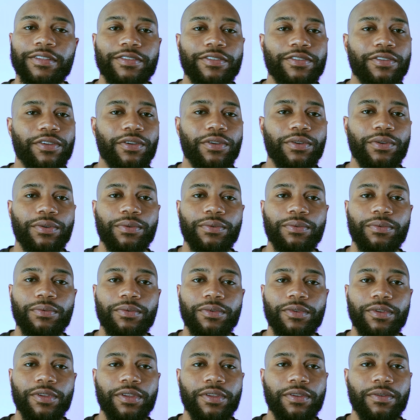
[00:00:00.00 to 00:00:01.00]
So
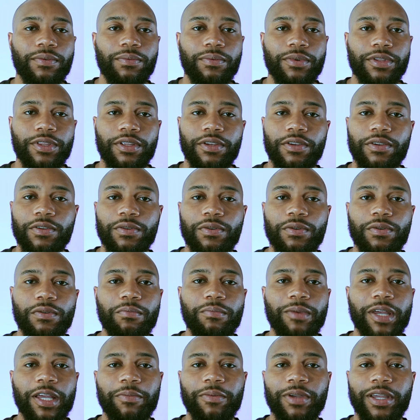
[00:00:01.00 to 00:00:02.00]
with the new
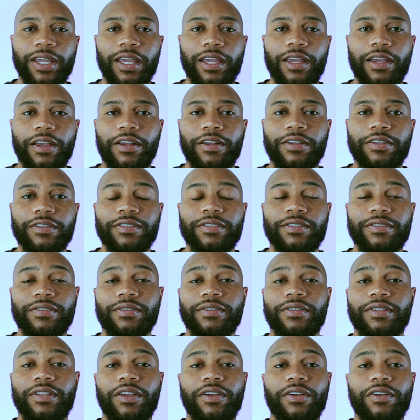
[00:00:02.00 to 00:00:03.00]
MacBook Airs,
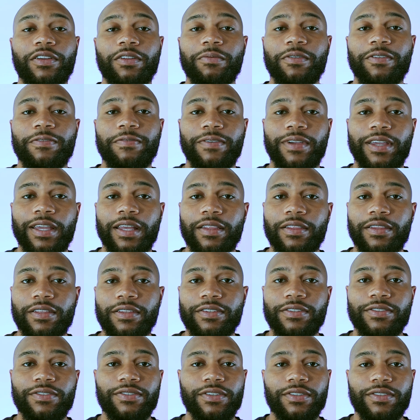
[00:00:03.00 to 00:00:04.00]
they're going to be
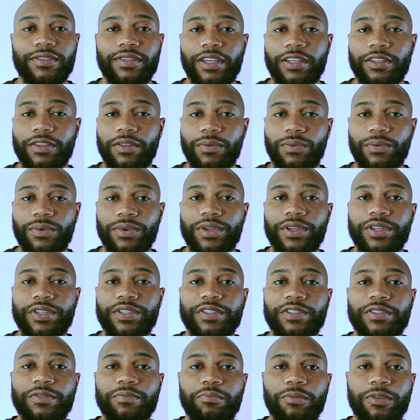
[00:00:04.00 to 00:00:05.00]
fanless just like the
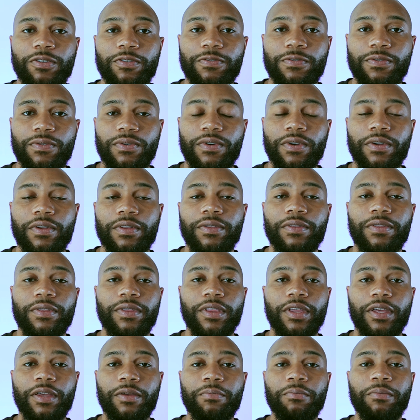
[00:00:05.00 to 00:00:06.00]
ones before
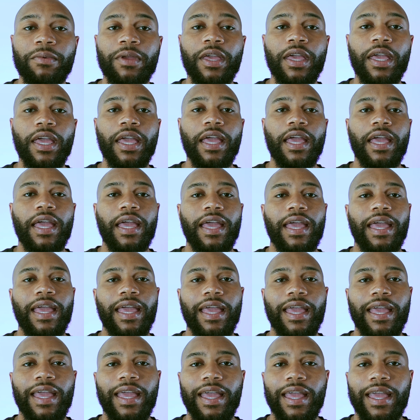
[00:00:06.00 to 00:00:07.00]
them.
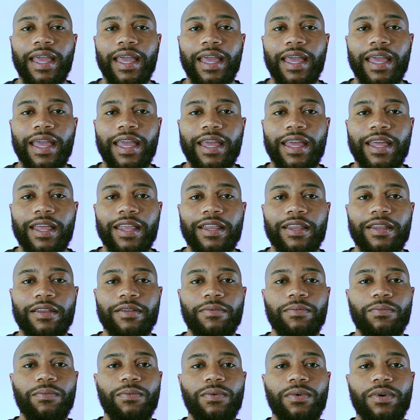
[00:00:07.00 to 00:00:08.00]

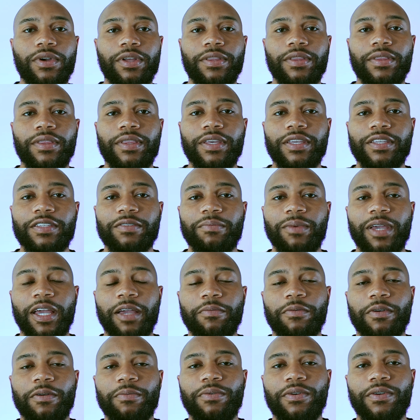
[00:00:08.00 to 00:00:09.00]
And with this
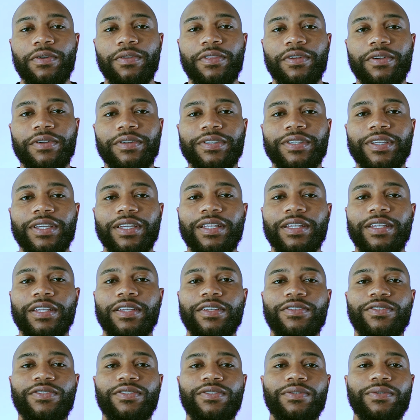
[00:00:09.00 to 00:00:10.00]
MacBook Pro
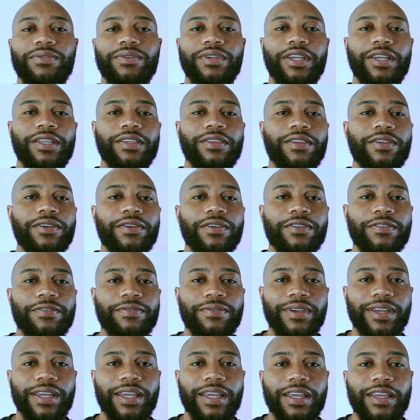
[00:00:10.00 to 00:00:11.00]
13-inch, you get those
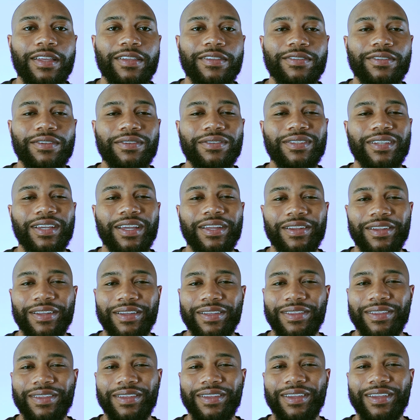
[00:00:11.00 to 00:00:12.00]
fans. So
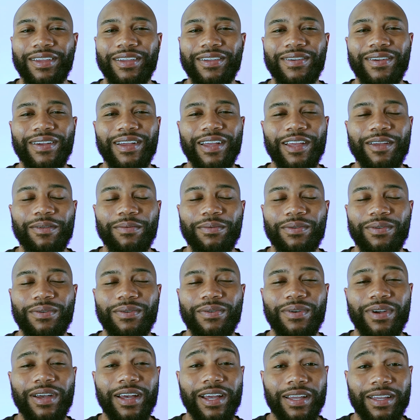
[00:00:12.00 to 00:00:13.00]
technically you're
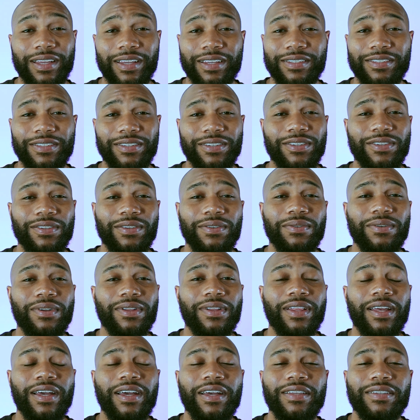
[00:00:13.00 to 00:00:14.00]
able, I guess, to
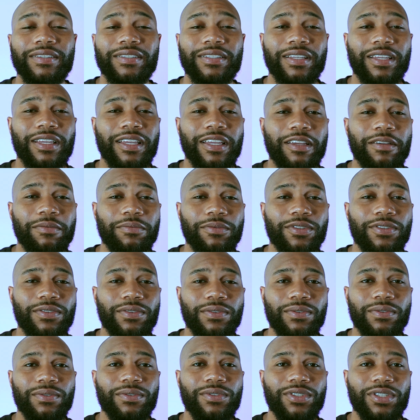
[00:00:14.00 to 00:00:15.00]
utilize the
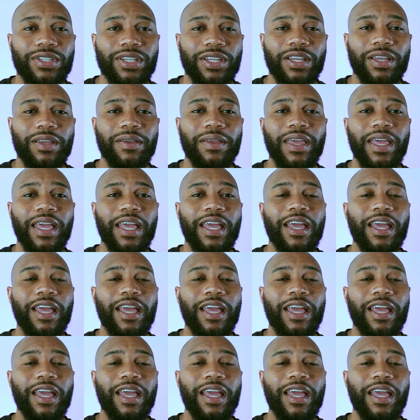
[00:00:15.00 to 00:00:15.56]
M2 chip